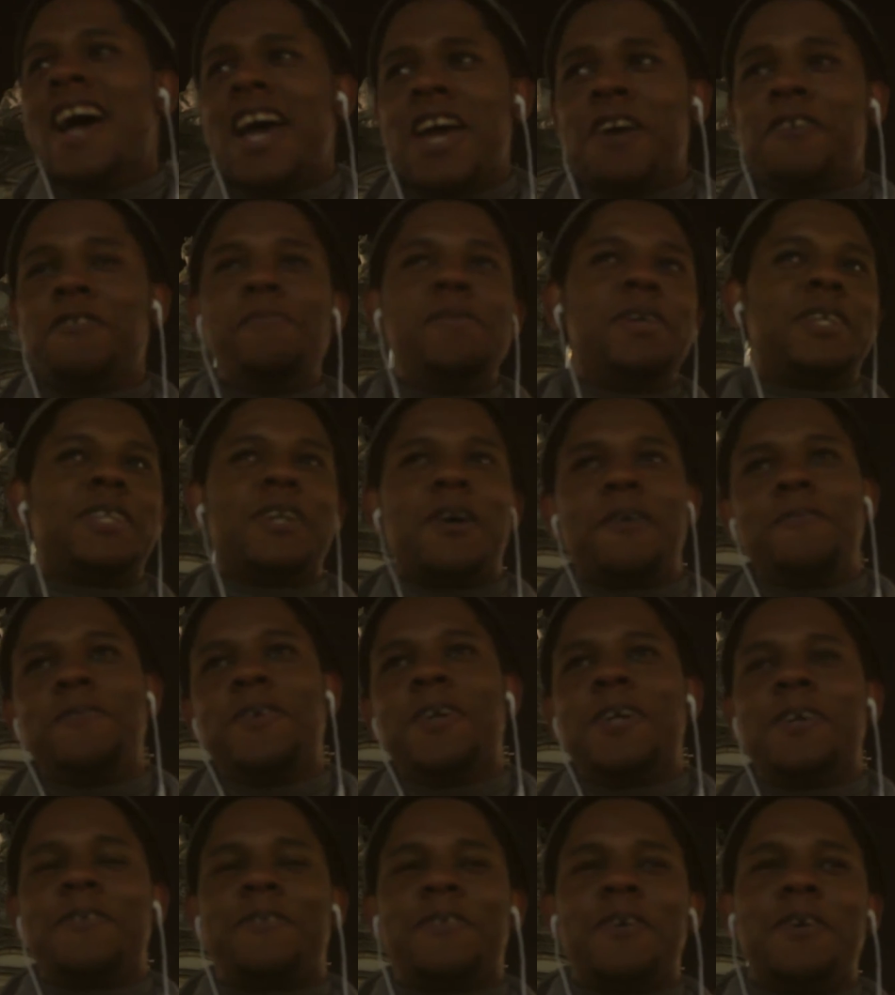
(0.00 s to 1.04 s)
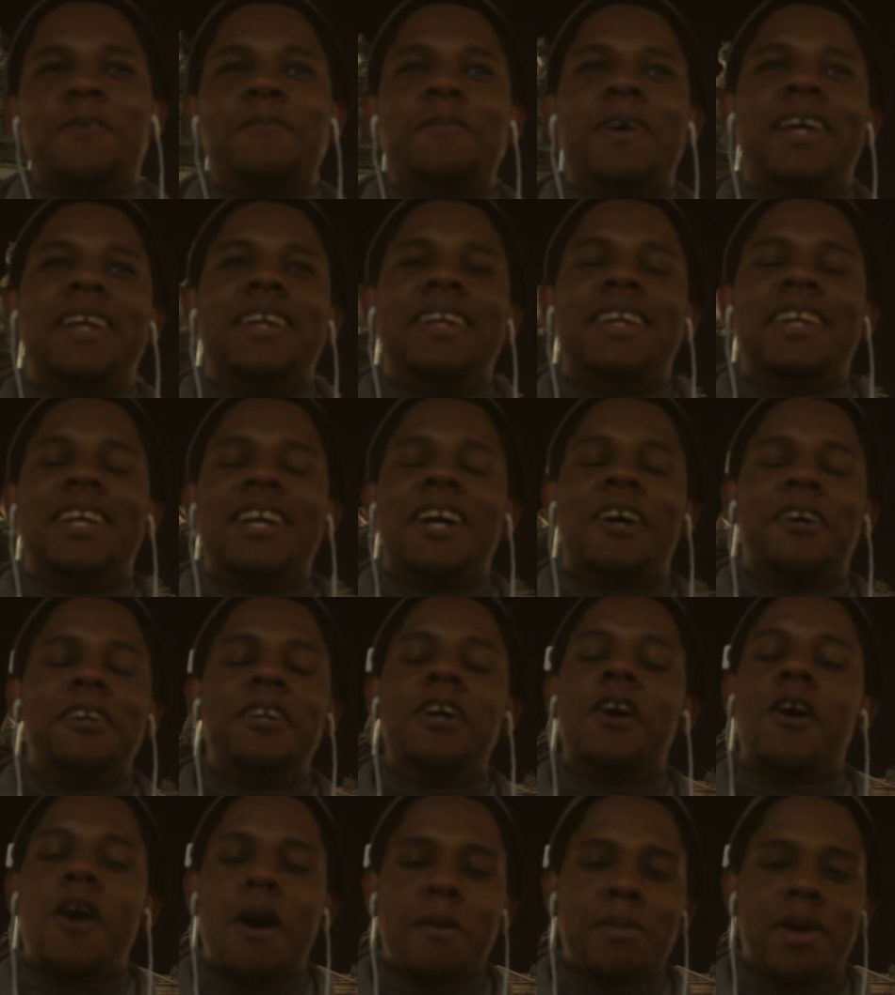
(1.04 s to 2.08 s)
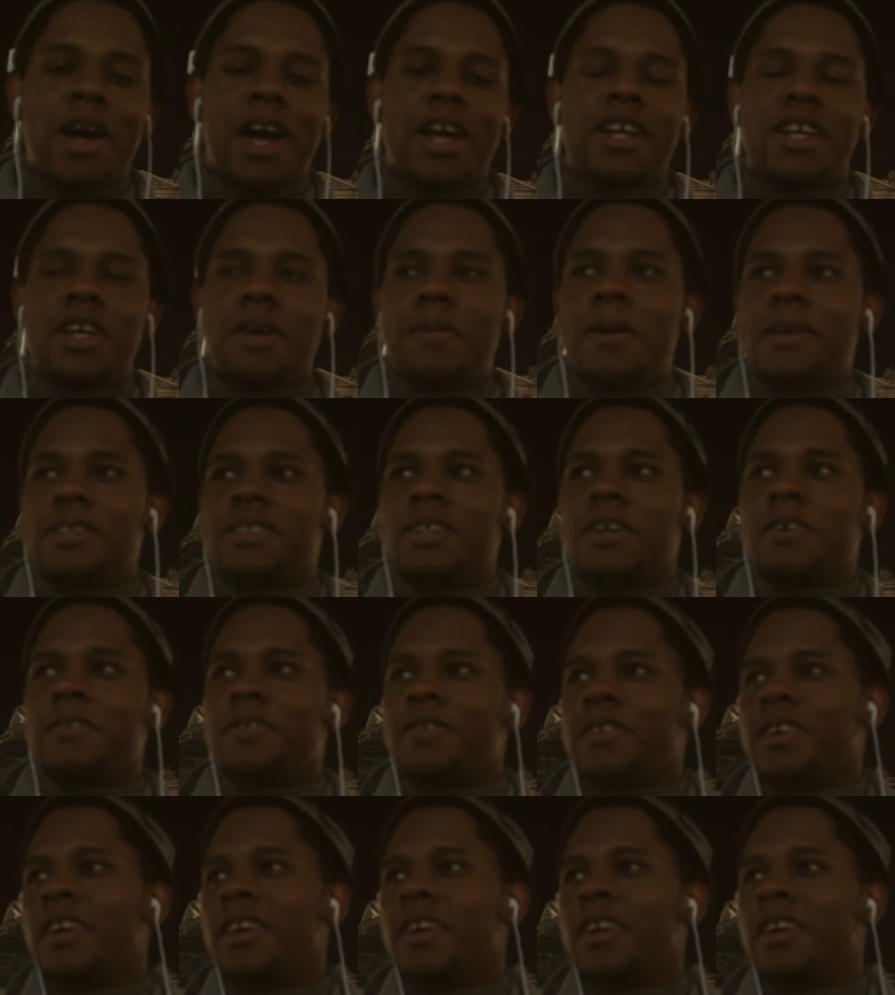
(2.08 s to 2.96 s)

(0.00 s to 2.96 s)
It would be so beautiful, but you know, no, I'm not gonna kill myself.